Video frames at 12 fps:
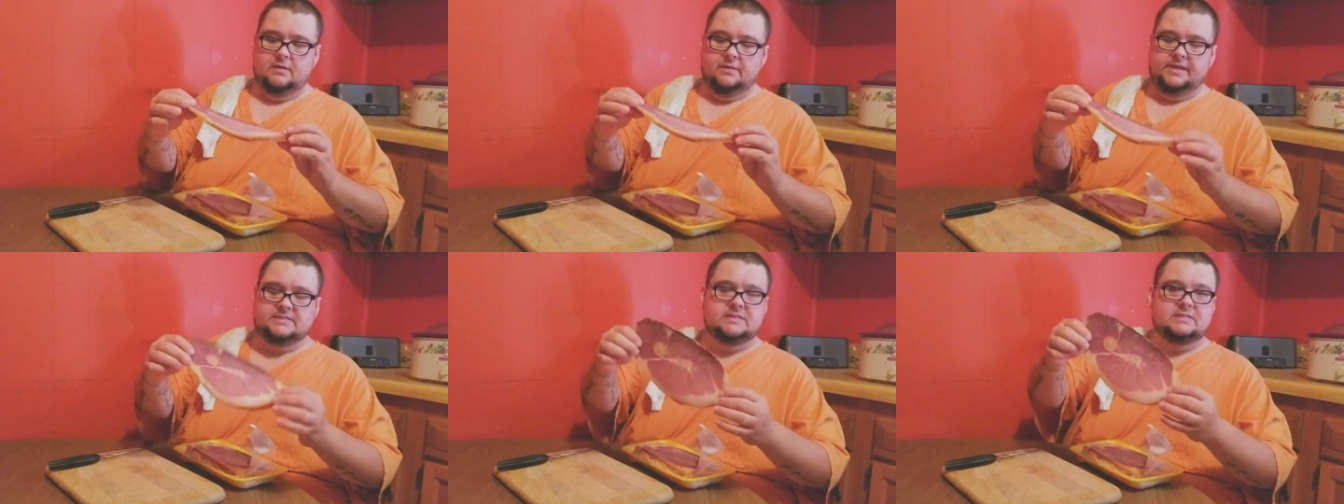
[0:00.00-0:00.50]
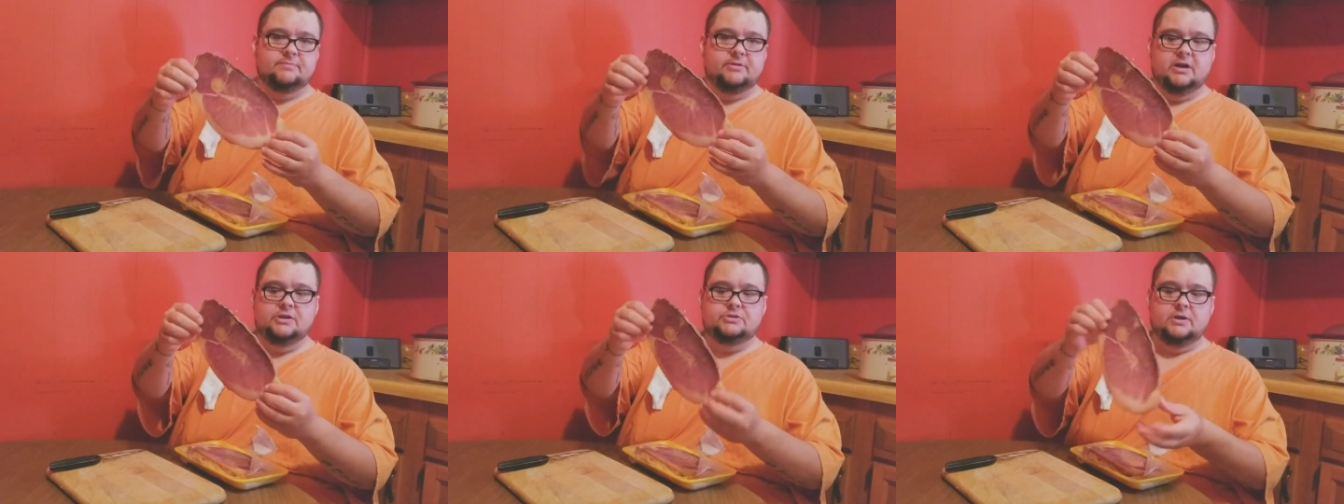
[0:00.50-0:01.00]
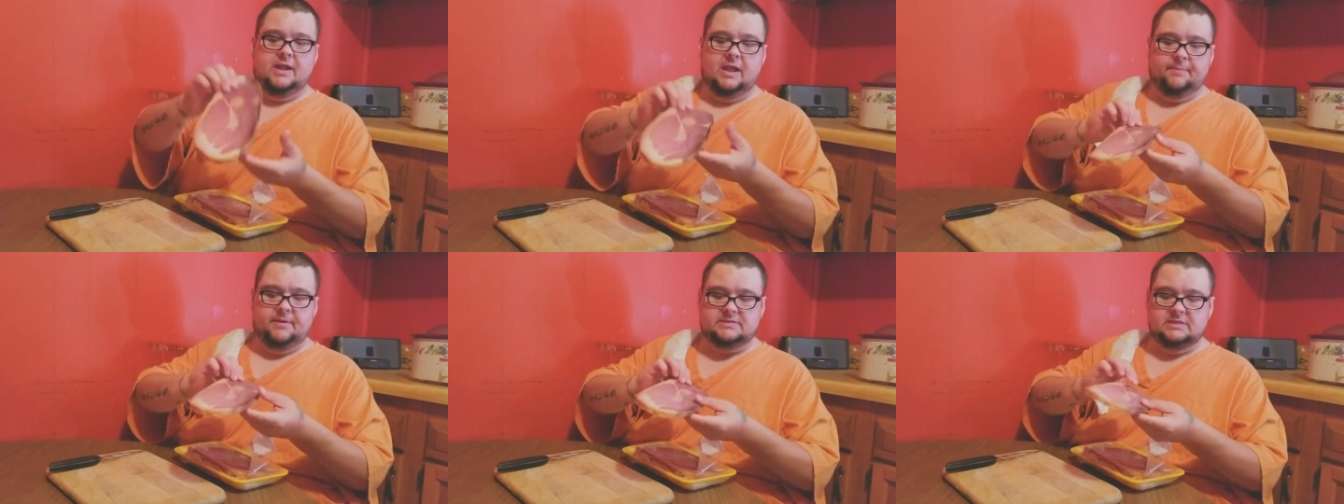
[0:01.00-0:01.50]
This is some country
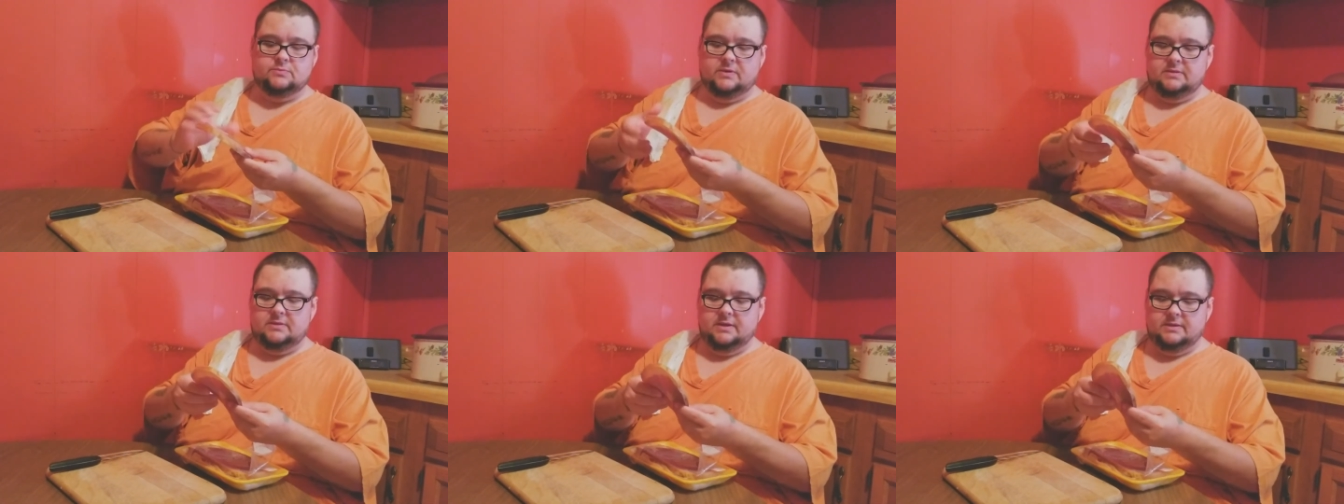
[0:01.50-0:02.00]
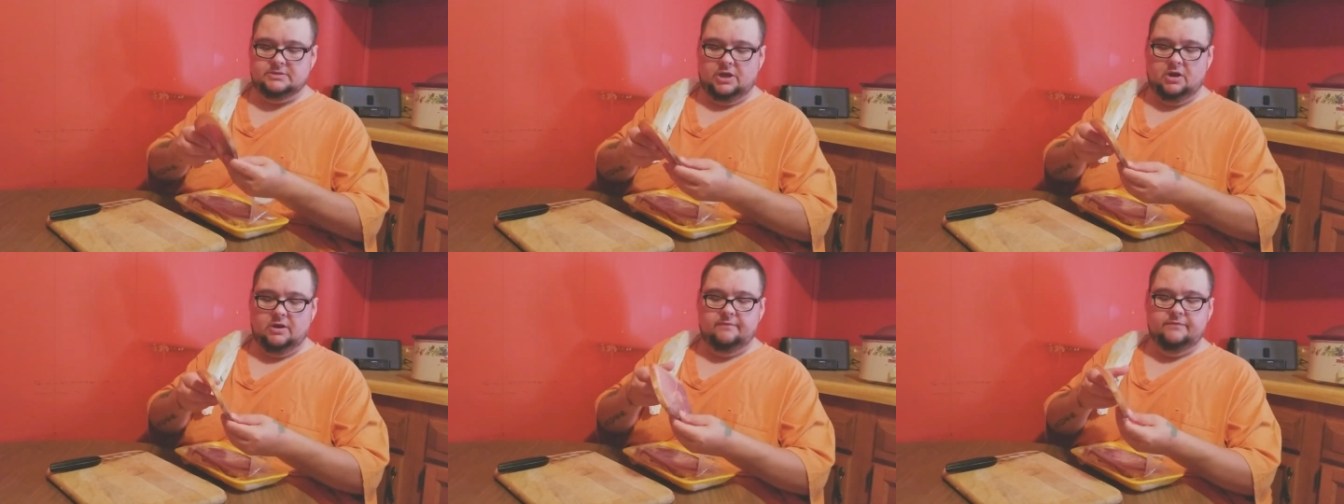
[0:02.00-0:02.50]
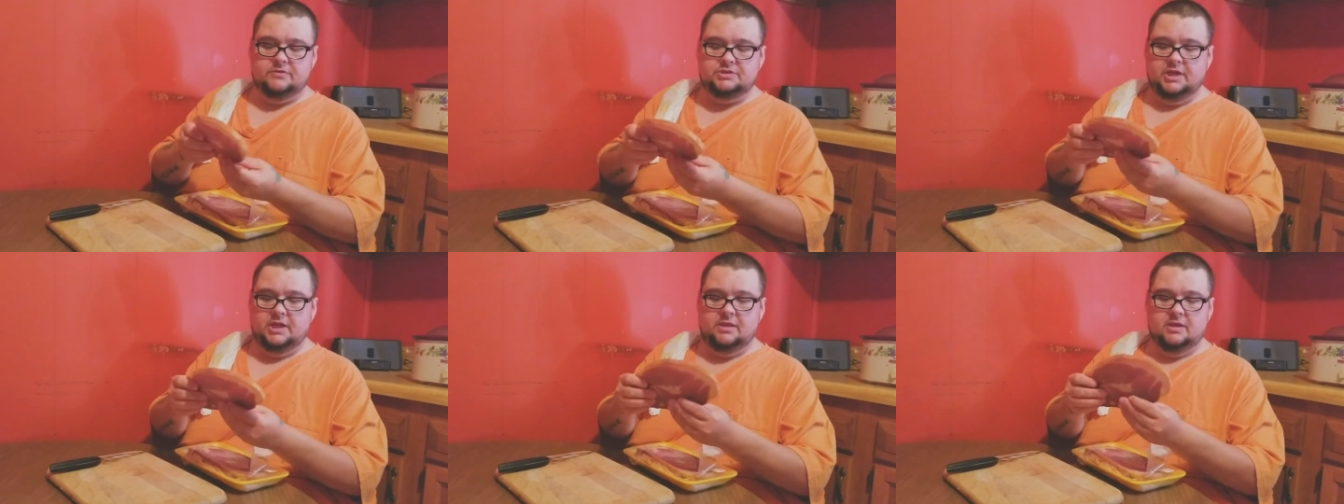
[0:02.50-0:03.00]
ham. This is what is cured in
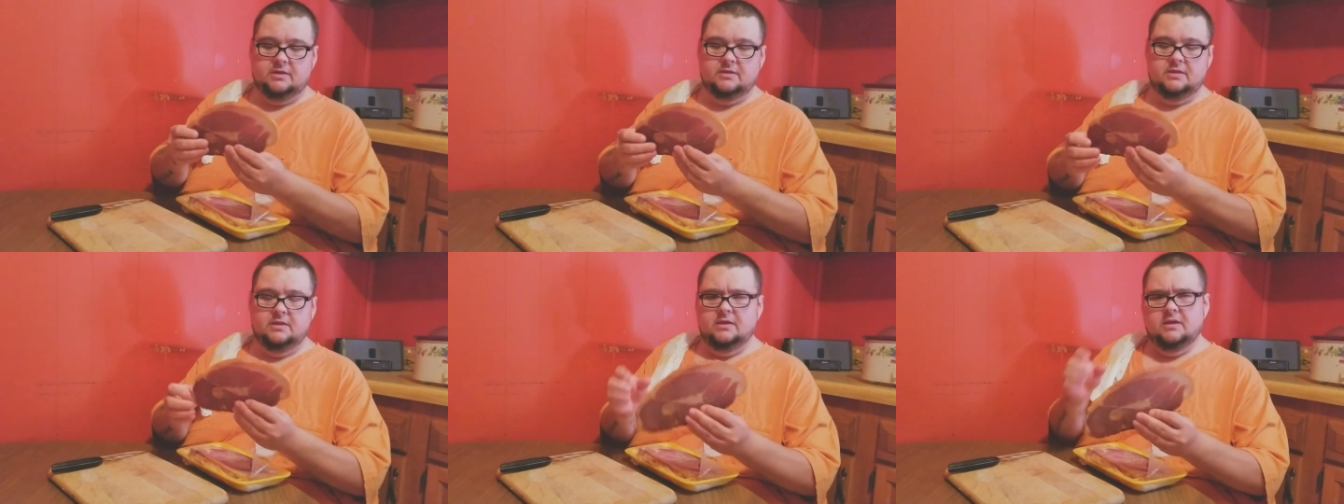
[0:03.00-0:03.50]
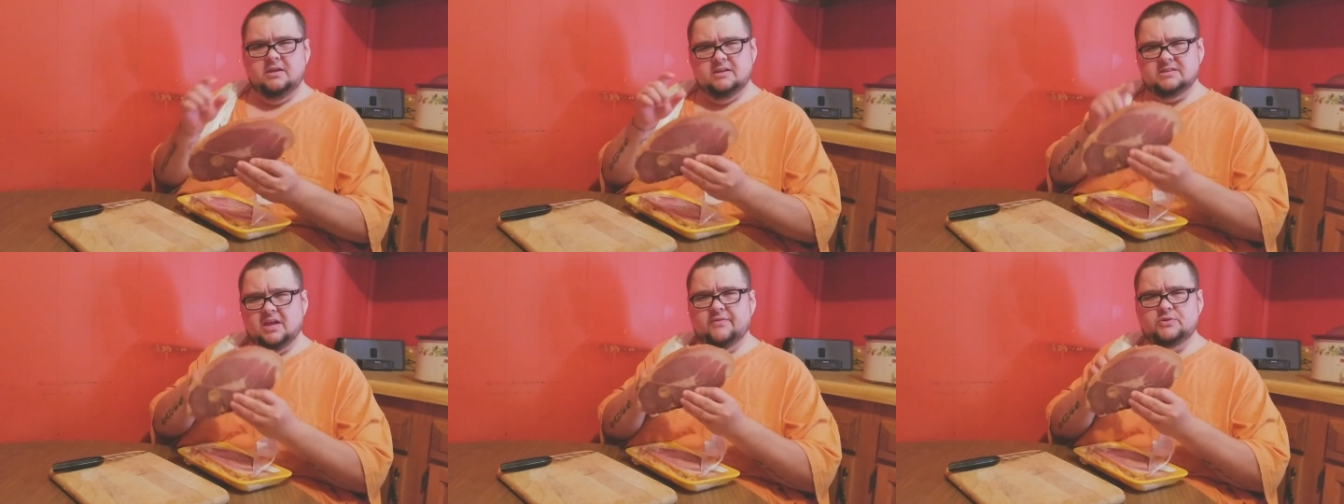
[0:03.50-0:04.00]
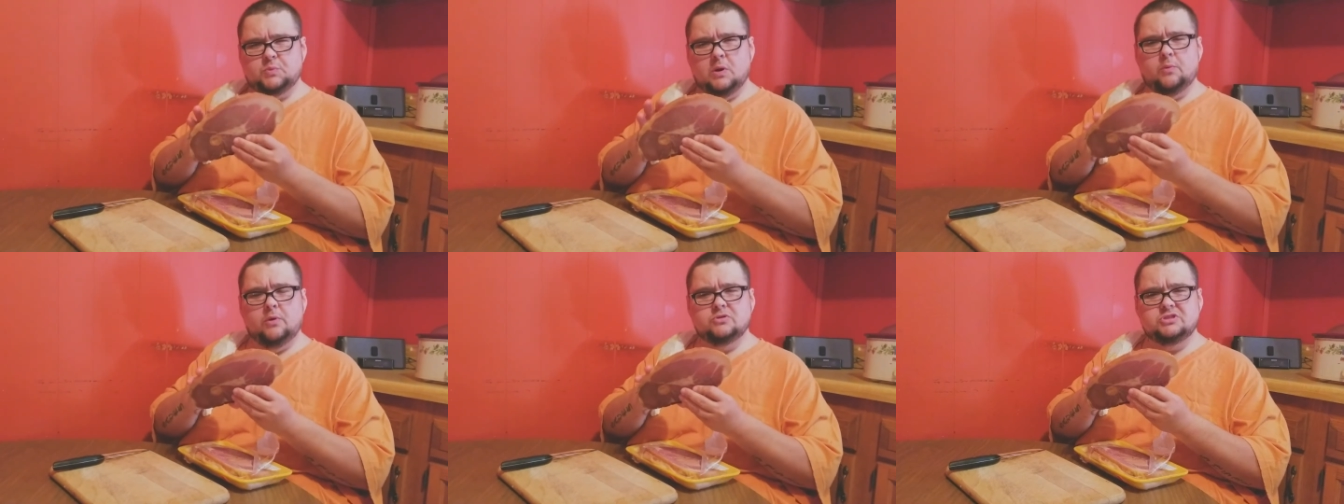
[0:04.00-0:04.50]
Virginia. Stuff is
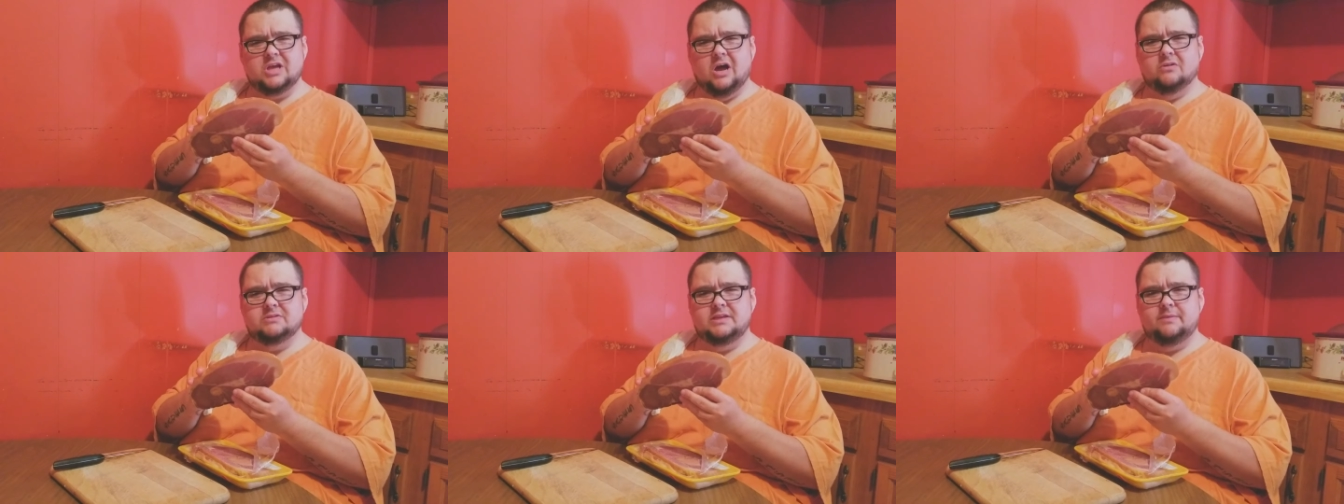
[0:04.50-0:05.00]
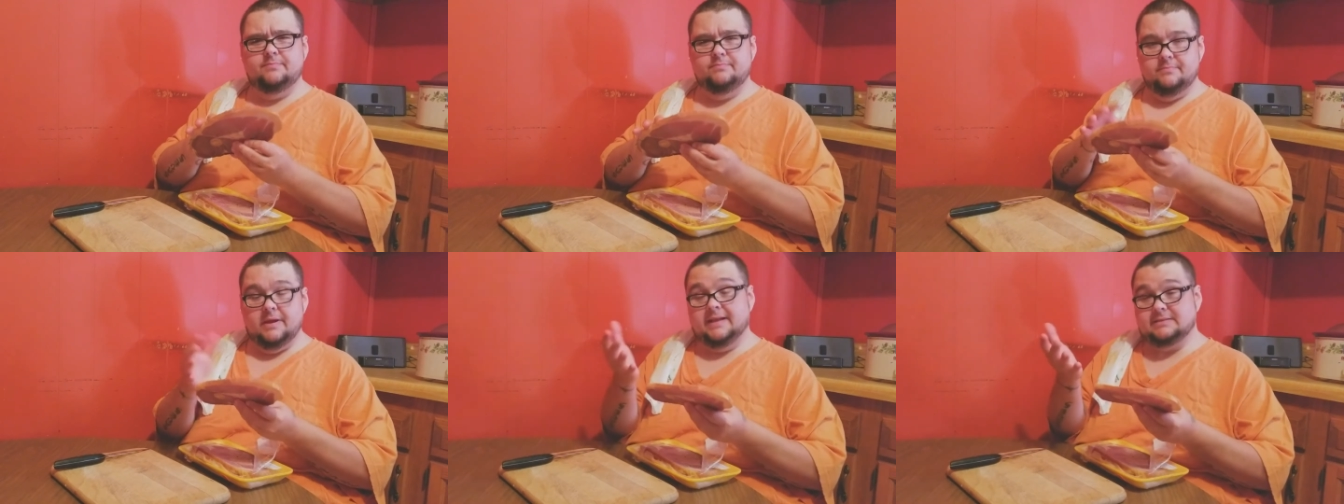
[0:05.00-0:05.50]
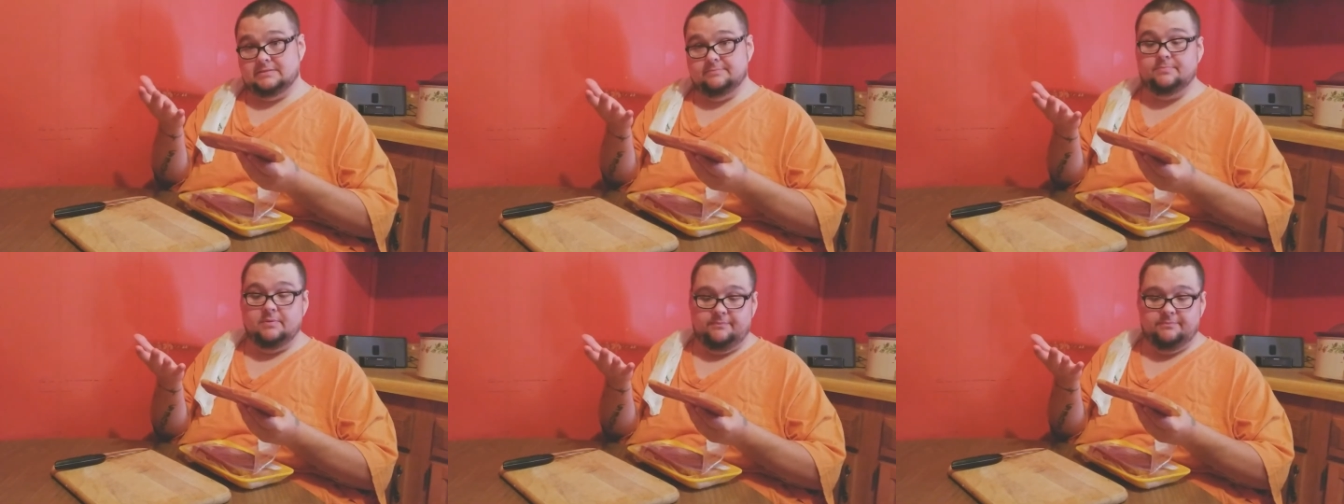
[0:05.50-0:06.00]
real salty. That's the
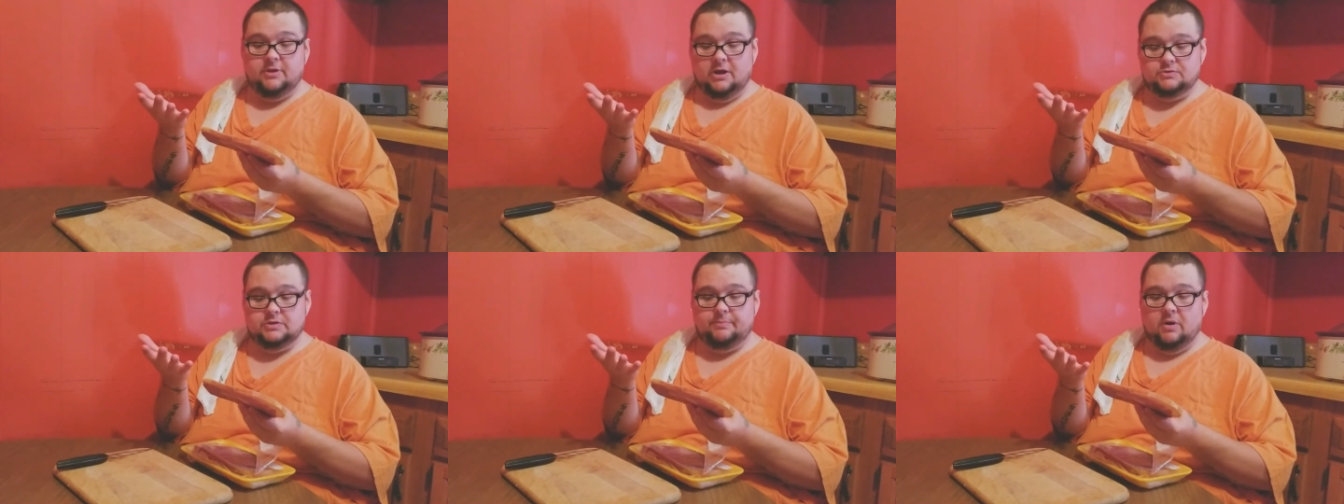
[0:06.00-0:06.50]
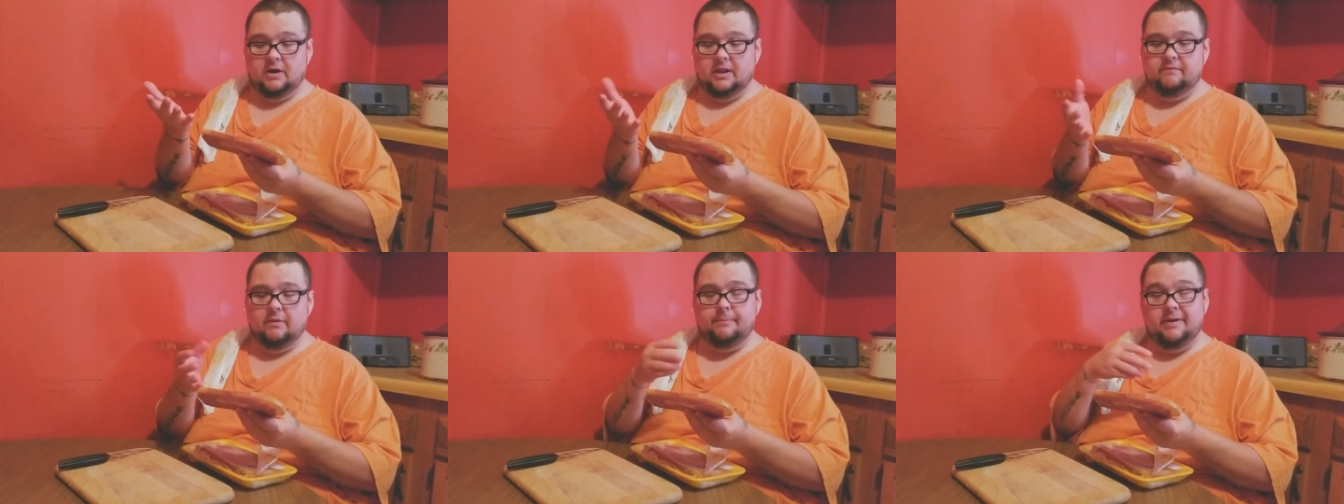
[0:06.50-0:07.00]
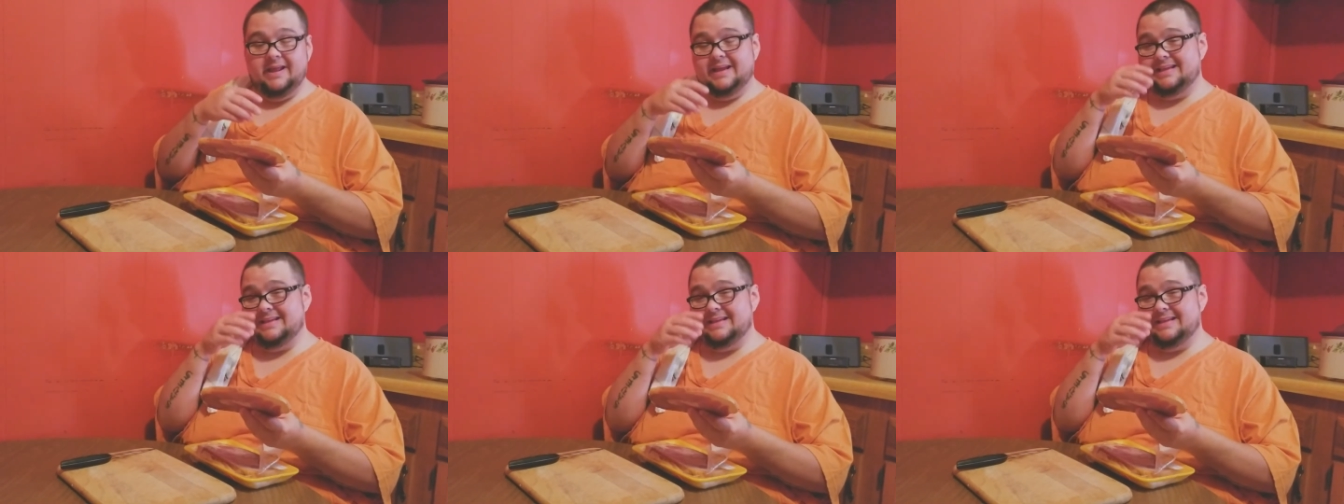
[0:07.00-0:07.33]
country part of it. But